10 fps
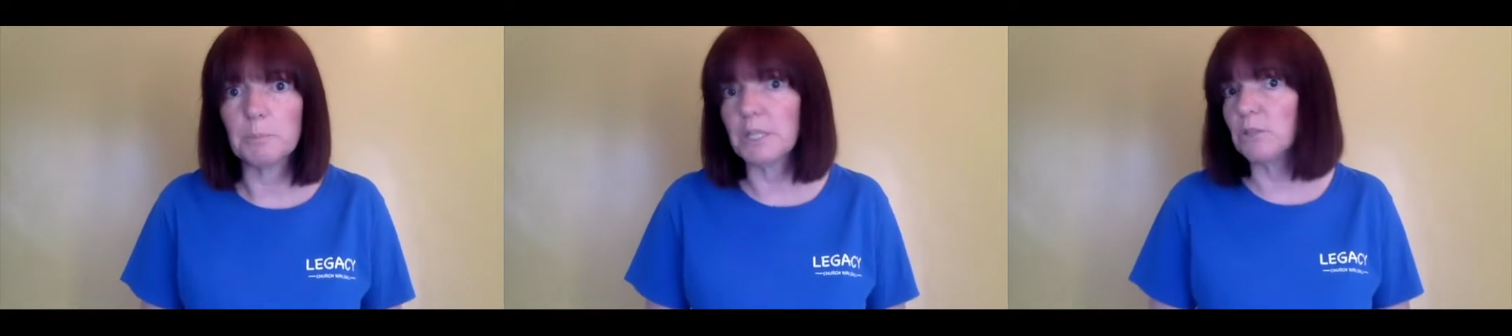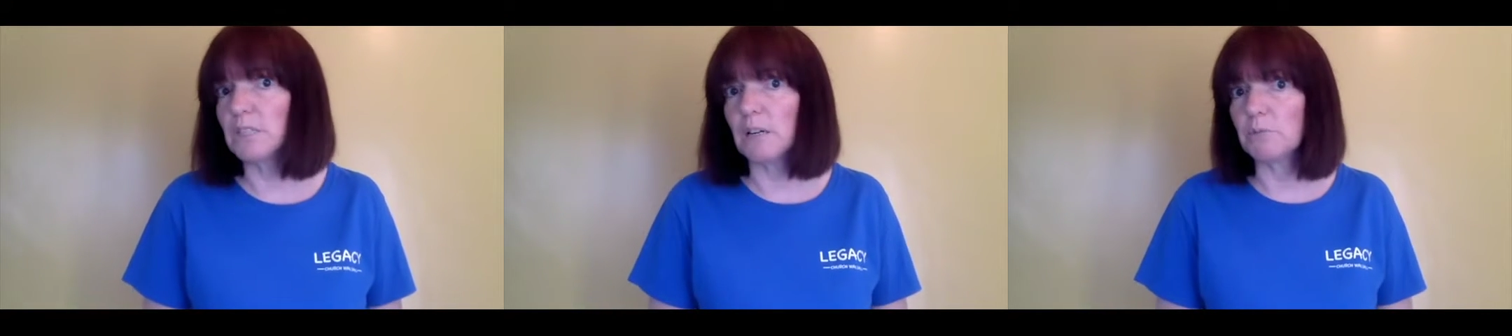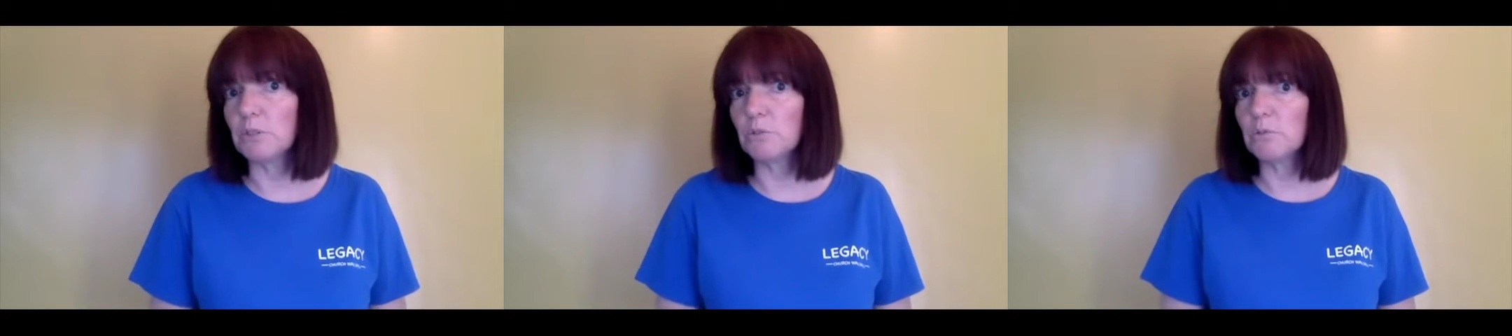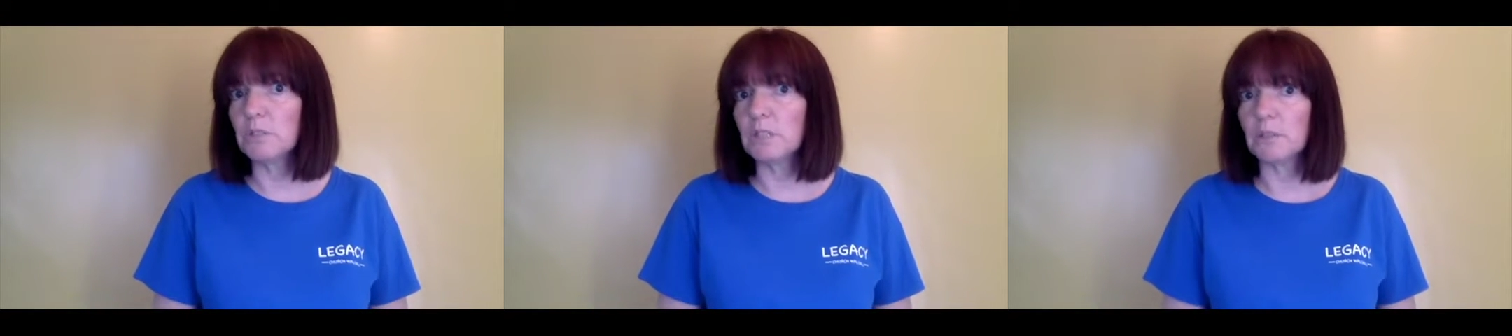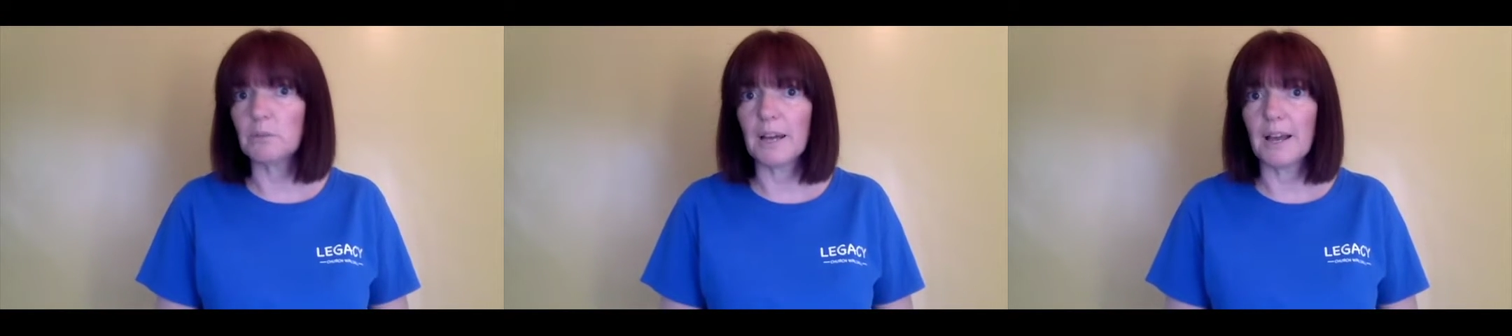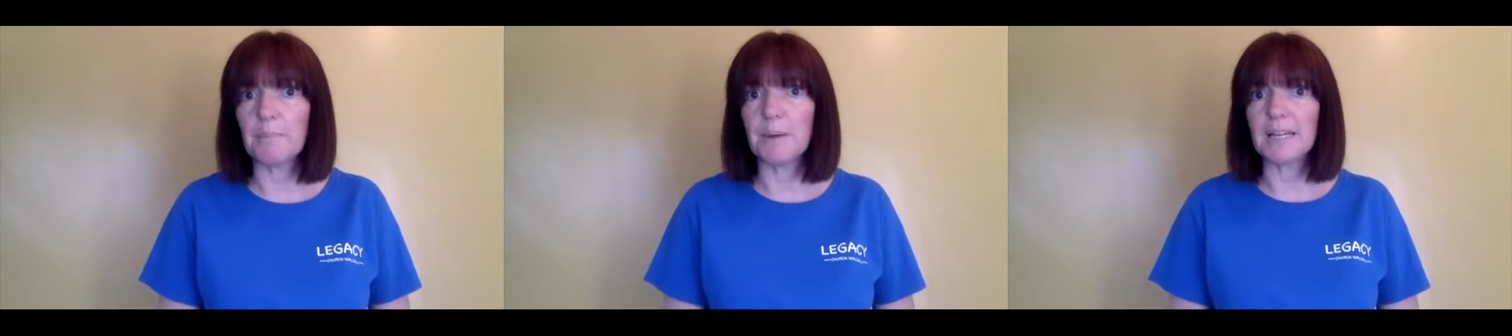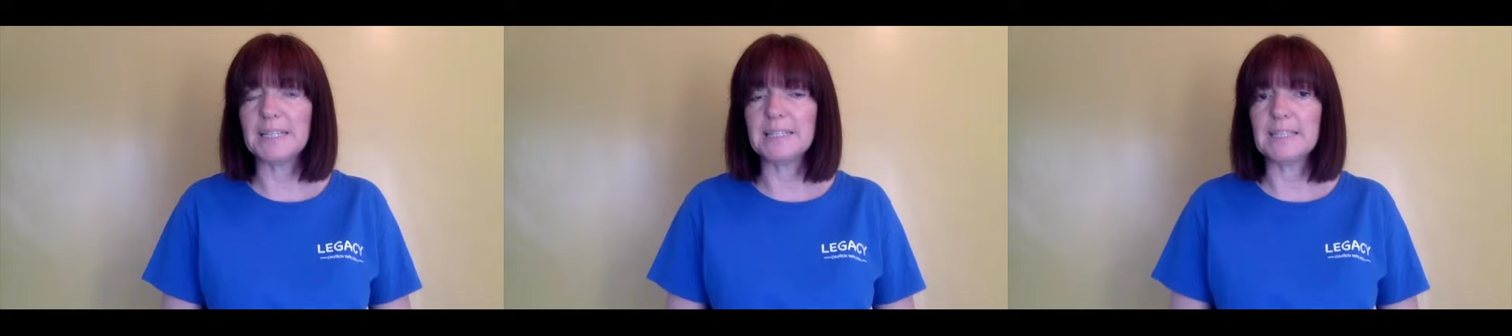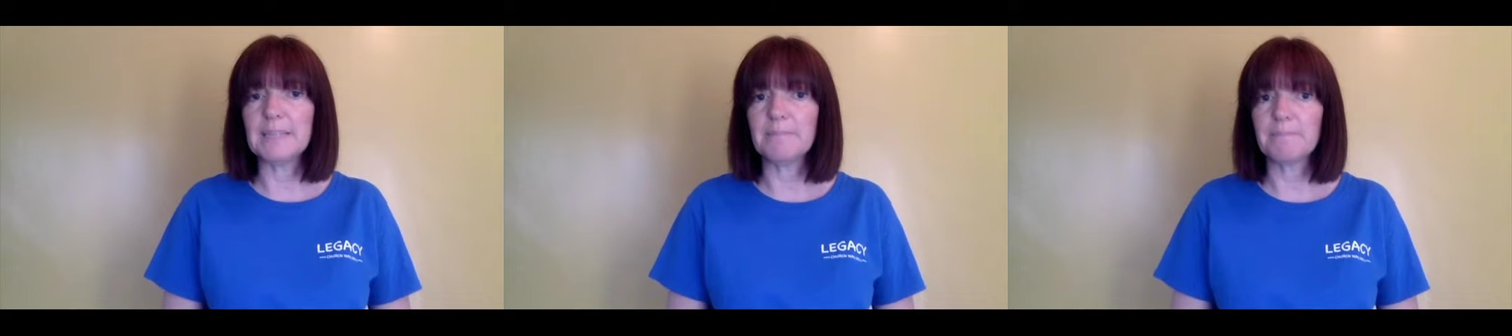because that was also amazing.